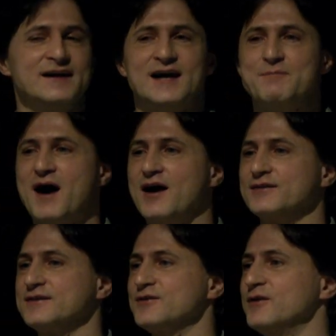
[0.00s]

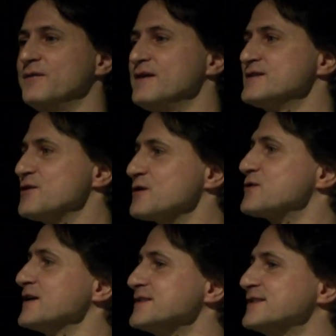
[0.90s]
about, zero
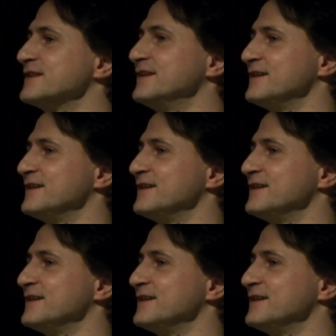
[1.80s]
trust